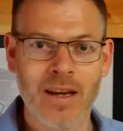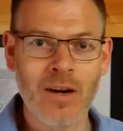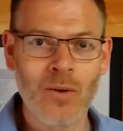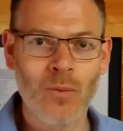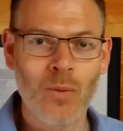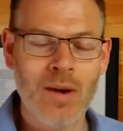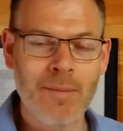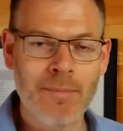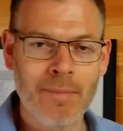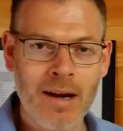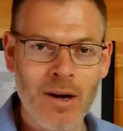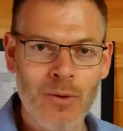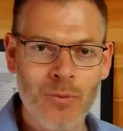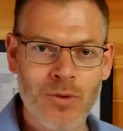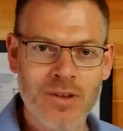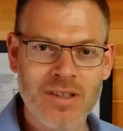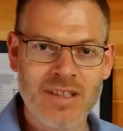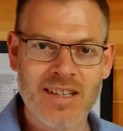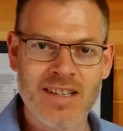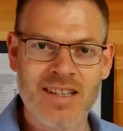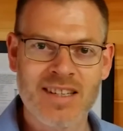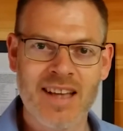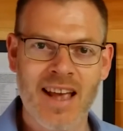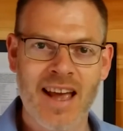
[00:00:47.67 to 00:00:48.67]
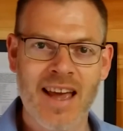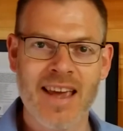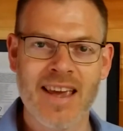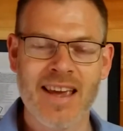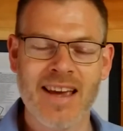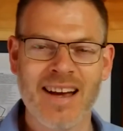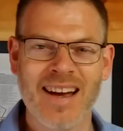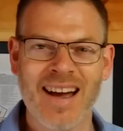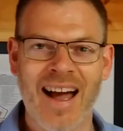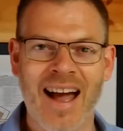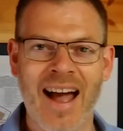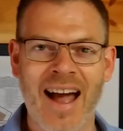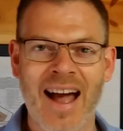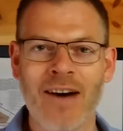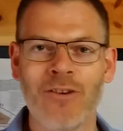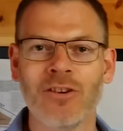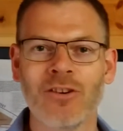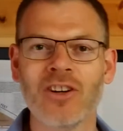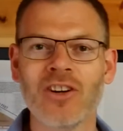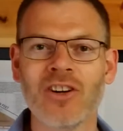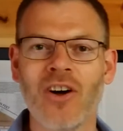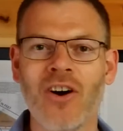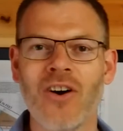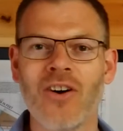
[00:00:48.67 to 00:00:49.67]
We might want to say how
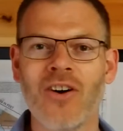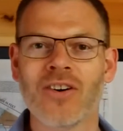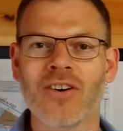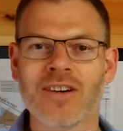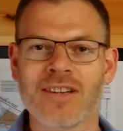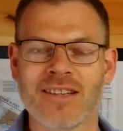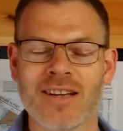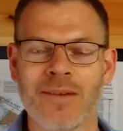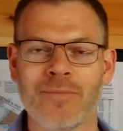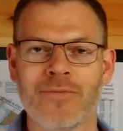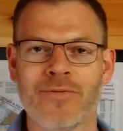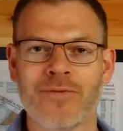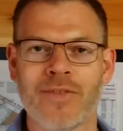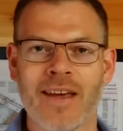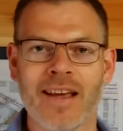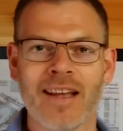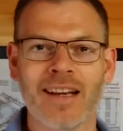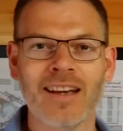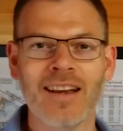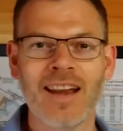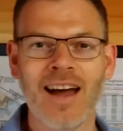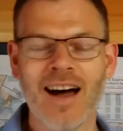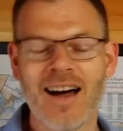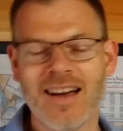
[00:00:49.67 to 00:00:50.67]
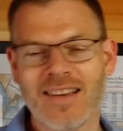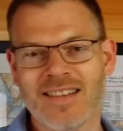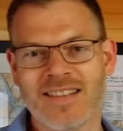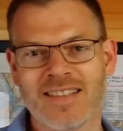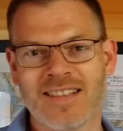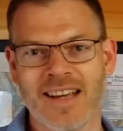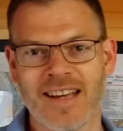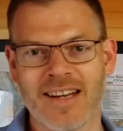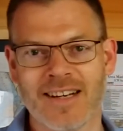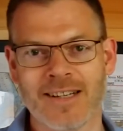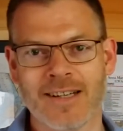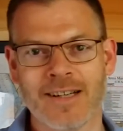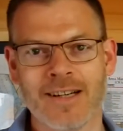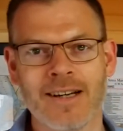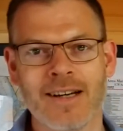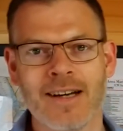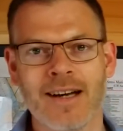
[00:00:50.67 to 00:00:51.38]
long something lasted.